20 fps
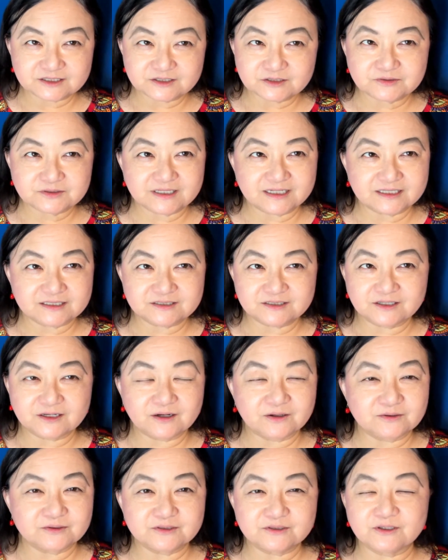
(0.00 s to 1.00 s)
2 days
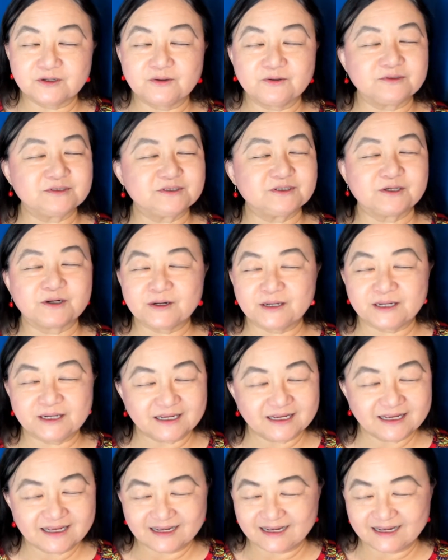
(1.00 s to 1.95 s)
ago, so sorry,